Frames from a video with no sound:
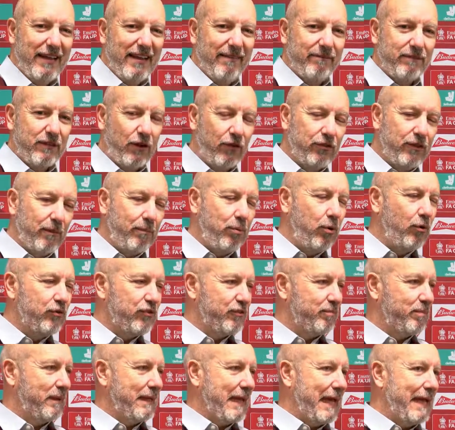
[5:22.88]
on the points
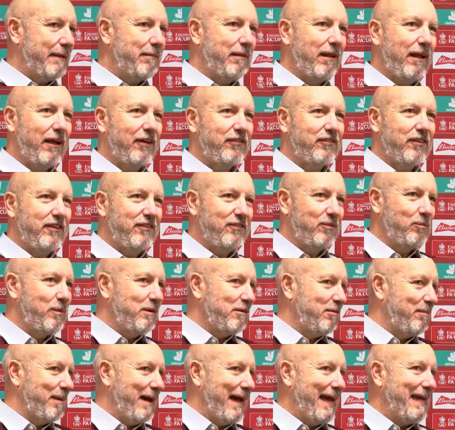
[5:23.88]
per game last season, we were
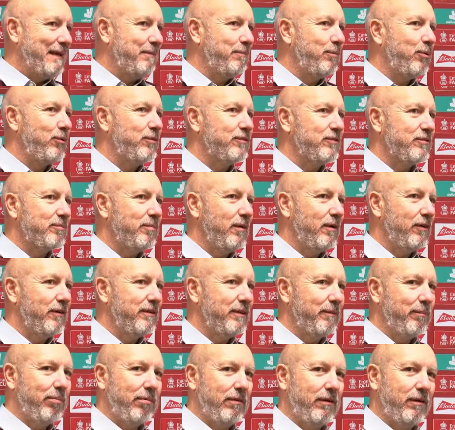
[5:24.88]
about 8 points behind
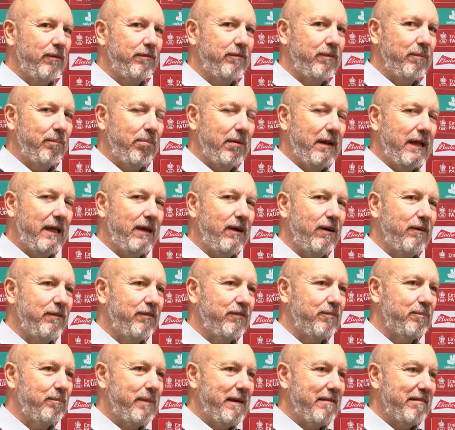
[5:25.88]
off the playoffs,
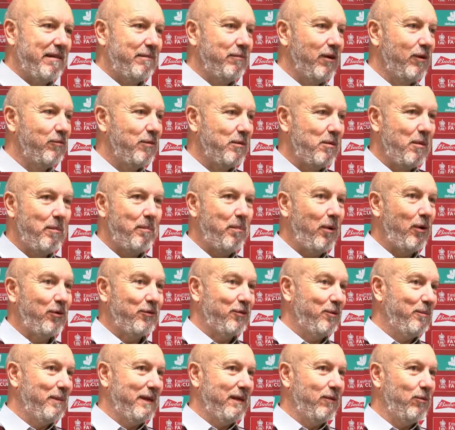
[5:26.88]
bearing in mind we were
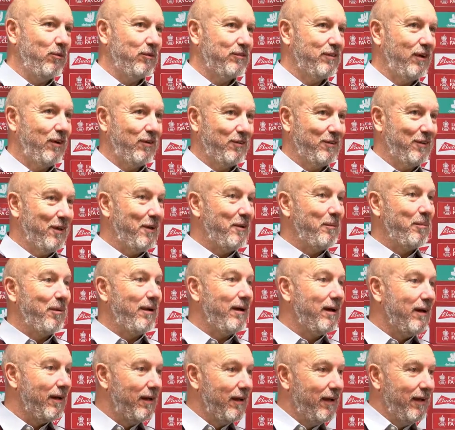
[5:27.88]
bottom in October.
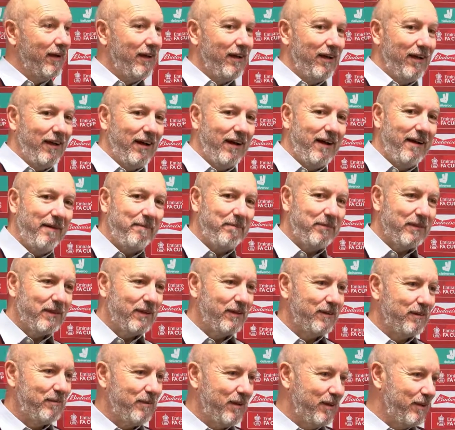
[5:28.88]

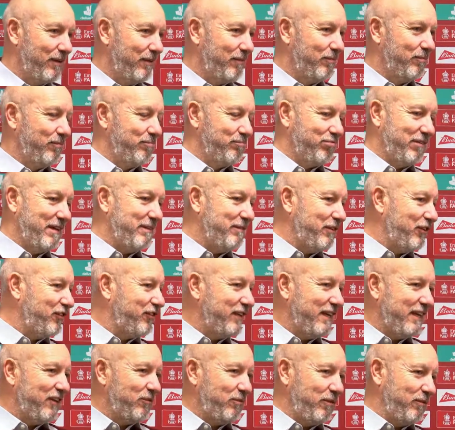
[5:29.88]
And previous
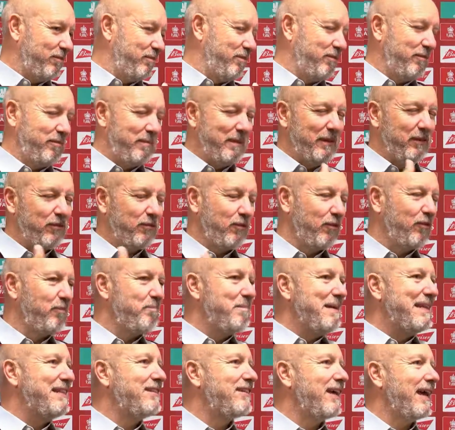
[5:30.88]
years, we've been sort of
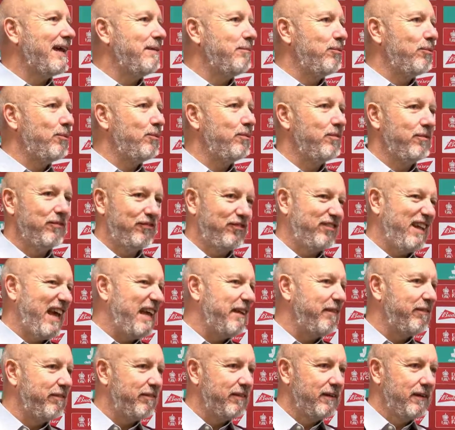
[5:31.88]
mid-table
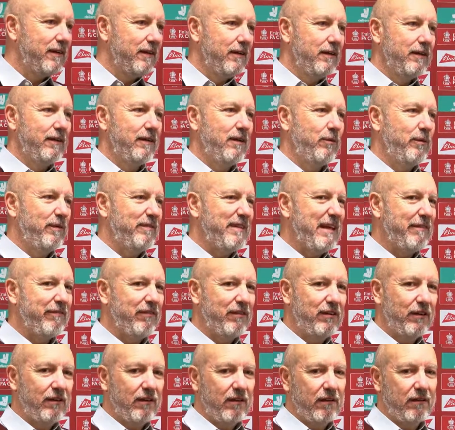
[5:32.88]
safe. You know, we've never
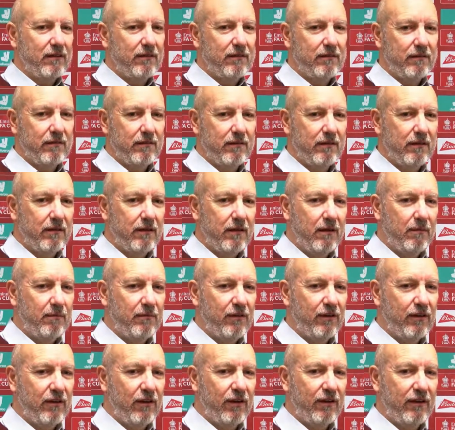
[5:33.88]
looked
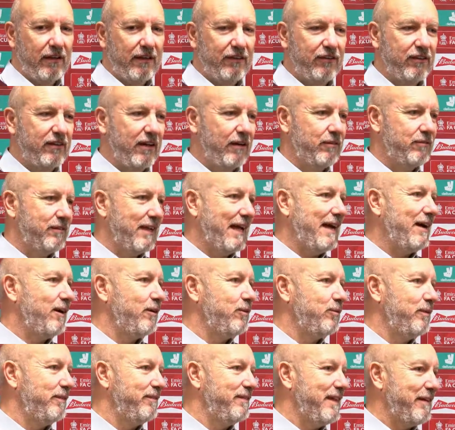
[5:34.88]
likely to go down.
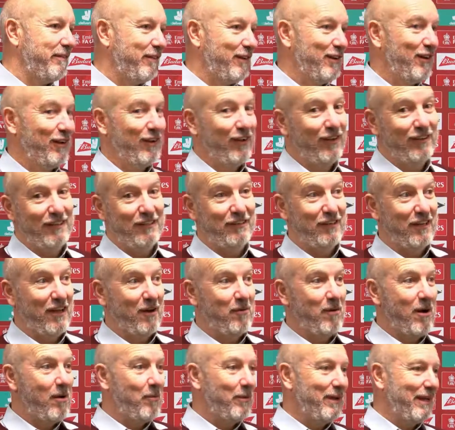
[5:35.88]
We've never looked likely to go
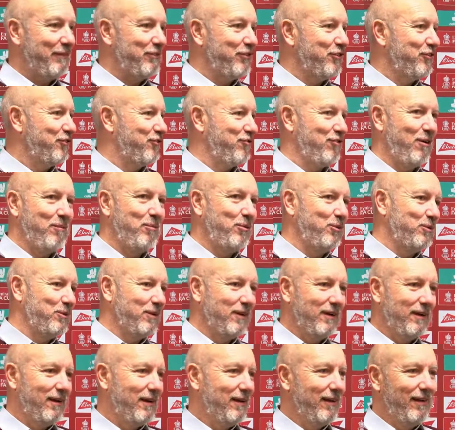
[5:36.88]
up. We haven't troubled
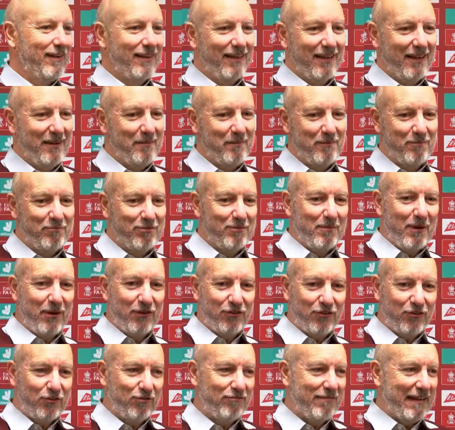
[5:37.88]

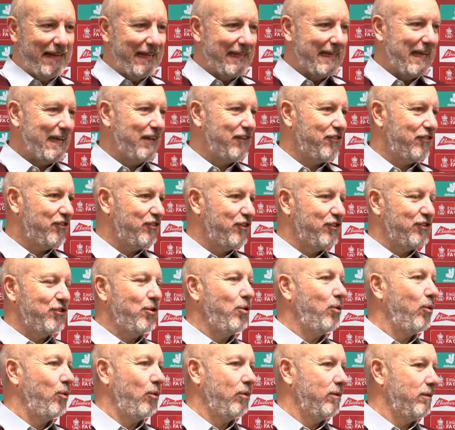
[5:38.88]
promotion or relegation at
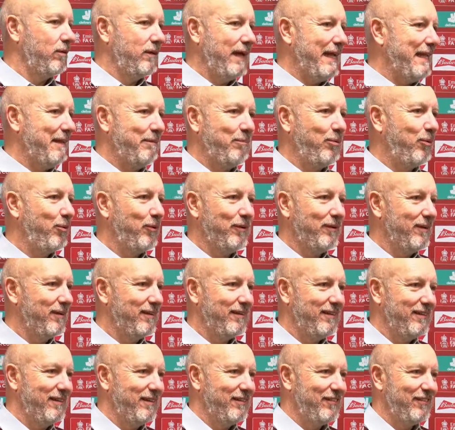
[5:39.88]
all at any point
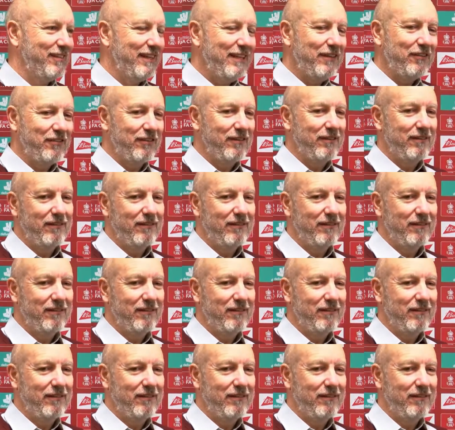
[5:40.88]
in the season.